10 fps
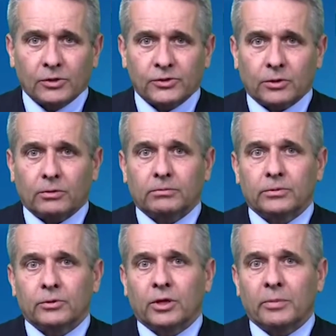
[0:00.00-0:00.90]

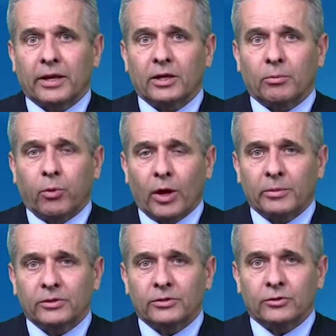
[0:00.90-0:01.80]
Also, you can make an
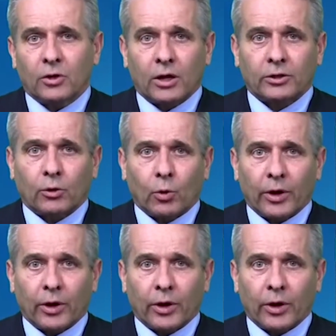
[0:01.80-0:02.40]
appointment to talk